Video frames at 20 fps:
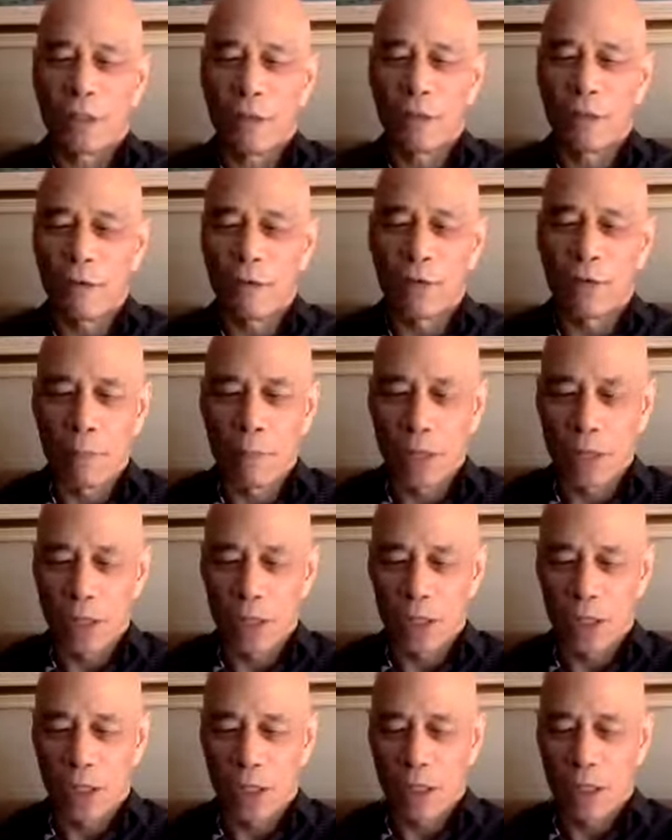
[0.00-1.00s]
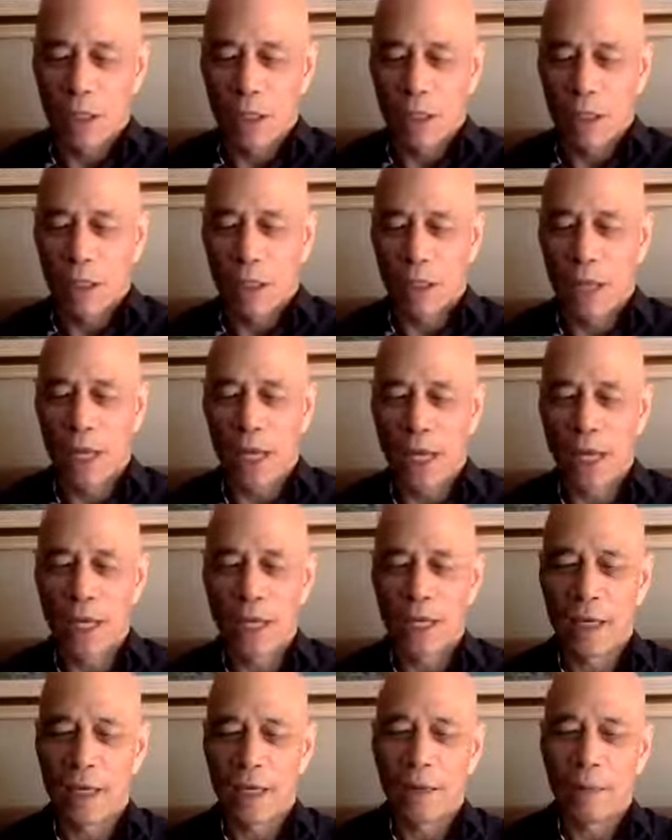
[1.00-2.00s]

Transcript: information. Okay?